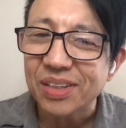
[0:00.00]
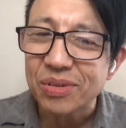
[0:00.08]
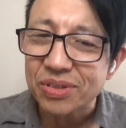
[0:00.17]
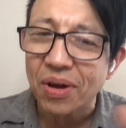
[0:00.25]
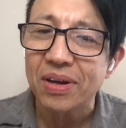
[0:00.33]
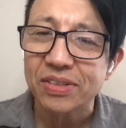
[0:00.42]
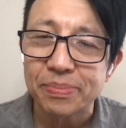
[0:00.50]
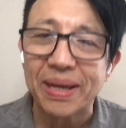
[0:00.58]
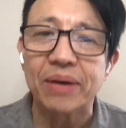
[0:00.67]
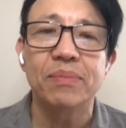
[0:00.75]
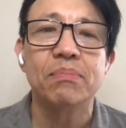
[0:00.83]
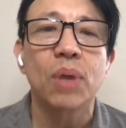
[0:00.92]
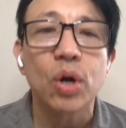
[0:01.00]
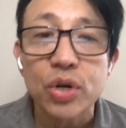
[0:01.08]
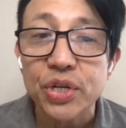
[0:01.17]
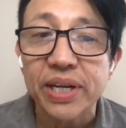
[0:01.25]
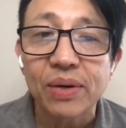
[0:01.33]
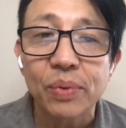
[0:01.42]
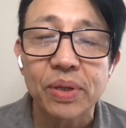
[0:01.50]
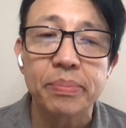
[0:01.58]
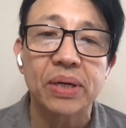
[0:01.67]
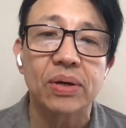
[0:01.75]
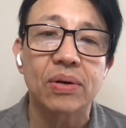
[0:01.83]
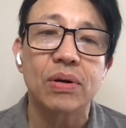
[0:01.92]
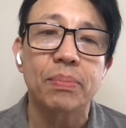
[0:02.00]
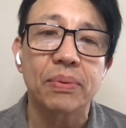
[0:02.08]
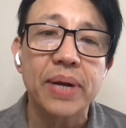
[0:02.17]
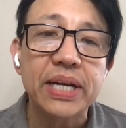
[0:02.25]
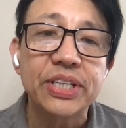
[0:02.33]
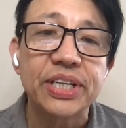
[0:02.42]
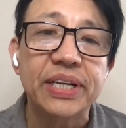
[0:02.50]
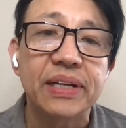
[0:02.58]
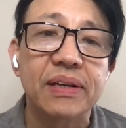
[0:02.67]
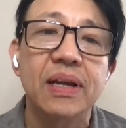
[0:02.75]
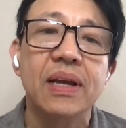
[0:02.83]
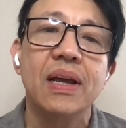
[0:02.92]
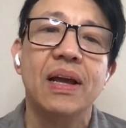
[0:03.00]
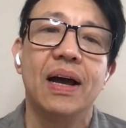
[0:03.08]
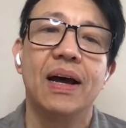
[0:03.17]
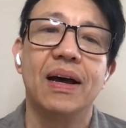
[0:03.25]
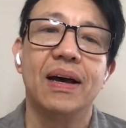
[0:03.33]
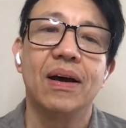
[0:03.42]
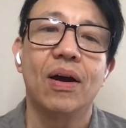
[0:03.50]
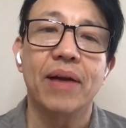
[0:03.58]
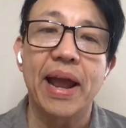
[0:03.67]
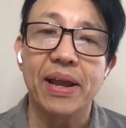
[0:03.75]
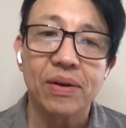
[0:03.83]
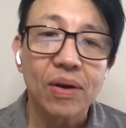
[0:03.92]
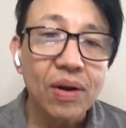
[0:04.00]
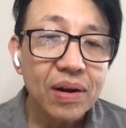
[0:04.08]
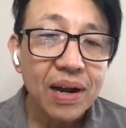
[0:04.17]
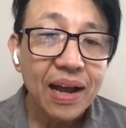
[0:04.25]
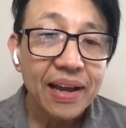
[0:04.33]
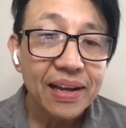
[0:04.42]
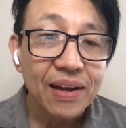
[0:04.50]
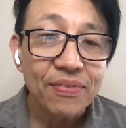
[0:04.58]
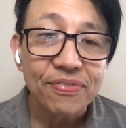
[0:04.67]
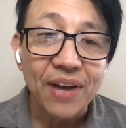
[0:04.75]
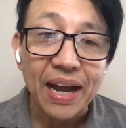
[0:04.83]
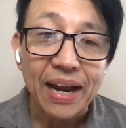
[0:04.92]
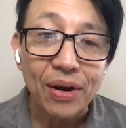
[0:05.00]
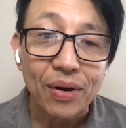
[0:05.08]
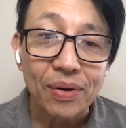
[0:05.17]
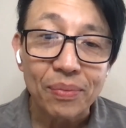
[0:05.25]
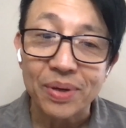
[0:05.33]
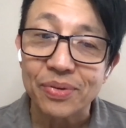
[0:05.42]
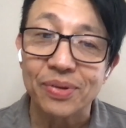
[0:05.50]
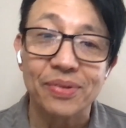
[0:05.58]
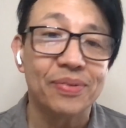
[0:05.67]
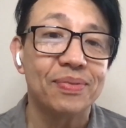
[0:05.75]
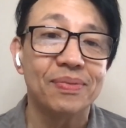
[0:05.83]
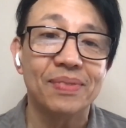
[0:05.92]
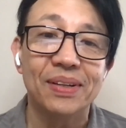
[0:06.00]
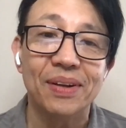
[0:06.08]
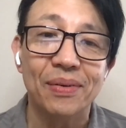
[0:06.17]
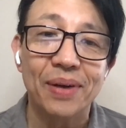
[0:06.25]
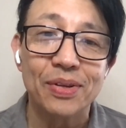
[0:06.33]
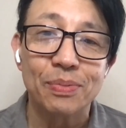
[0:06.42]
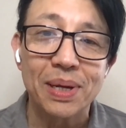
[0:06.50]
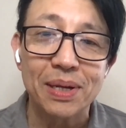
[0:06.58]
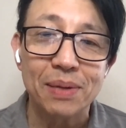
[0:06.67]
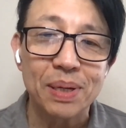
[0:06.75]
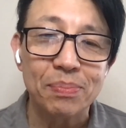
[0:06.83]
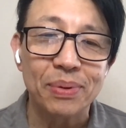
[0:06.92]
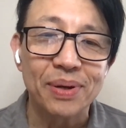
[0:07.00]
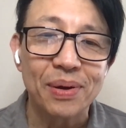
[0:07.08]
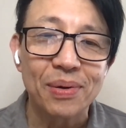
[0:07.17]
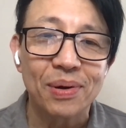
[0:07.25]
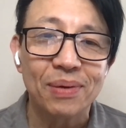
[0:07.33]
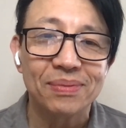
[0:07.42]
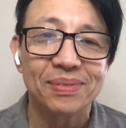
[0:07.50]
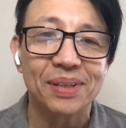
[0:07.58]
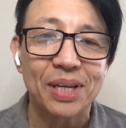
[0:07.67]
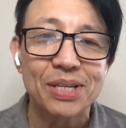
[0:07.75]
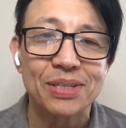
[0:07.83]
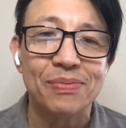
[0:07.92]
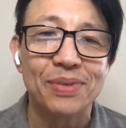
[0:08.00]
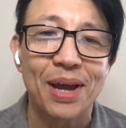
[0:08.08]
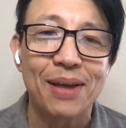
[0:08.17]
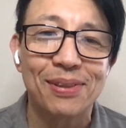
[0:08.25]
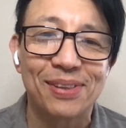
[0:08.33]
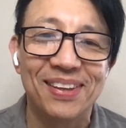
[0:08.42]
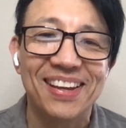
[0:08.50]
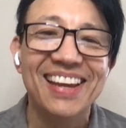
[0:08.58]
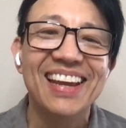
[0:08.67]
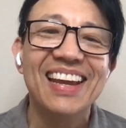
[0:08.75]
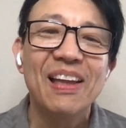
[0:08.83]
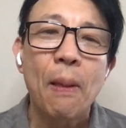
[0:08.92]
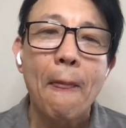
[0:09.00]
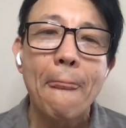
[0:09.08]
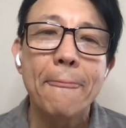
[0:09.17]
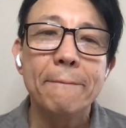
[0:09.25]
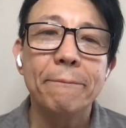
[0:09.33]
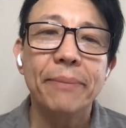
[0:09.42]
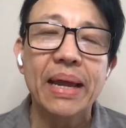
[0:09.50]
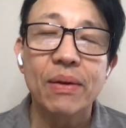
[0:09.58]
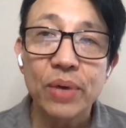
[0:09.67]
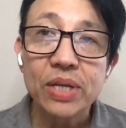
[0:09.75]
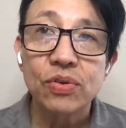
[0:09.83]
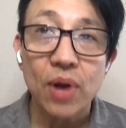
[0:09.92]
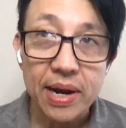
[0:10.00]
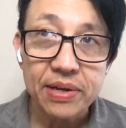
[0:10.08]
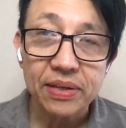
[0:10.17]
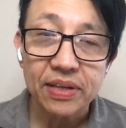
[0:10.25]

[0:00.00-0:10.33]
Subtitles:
talks about merging with a bigger corporation. Our A&R guy got fired, which is, as many people know, the kiss of death. Mm-hmm. And we tried to